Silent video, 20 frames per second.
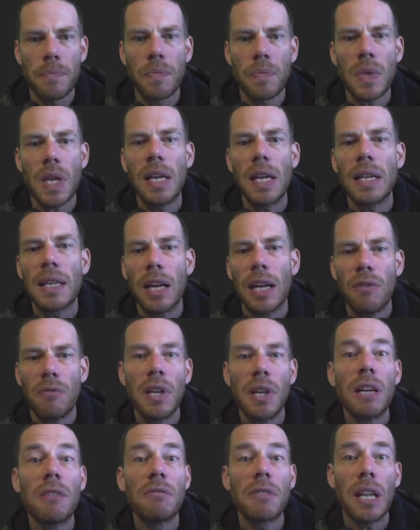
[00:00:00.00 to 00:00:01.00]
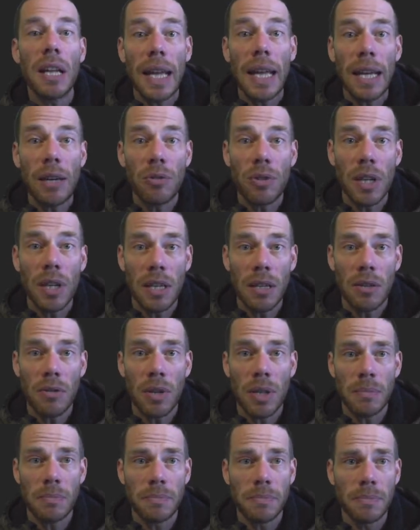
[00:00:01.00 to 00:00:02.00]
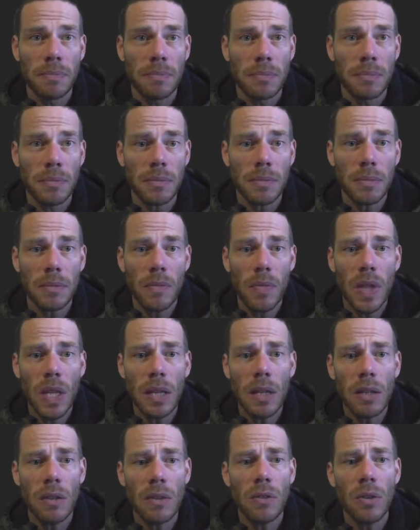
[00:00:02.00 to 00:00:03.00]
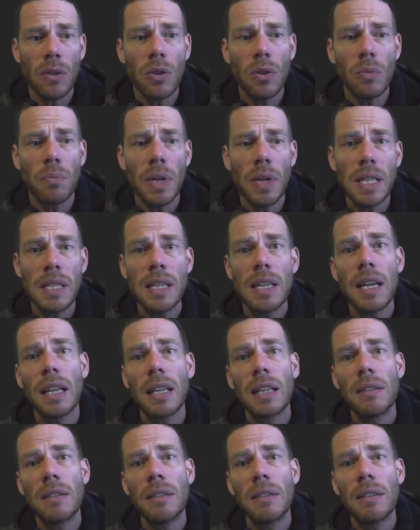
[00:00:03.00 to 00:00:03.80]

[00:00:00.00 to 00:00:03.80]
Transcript: and there we have the layout editor. So basically